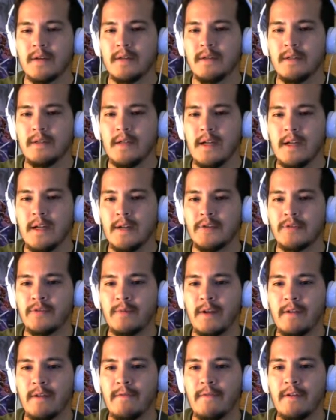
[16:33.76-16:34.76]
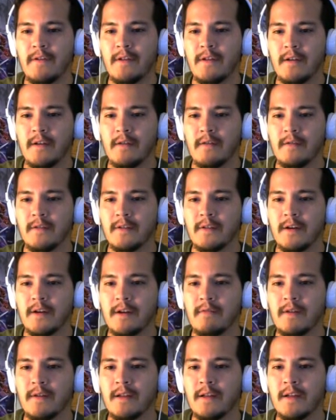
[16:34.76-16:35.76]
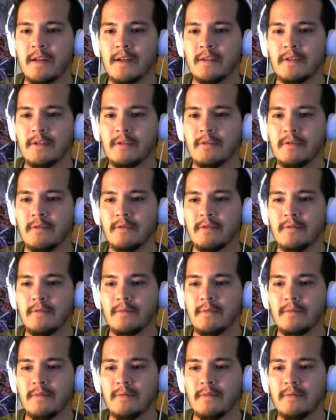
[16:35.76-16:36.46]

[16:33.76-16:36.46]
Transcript: Danger Bigfoot. You can only target one of these two.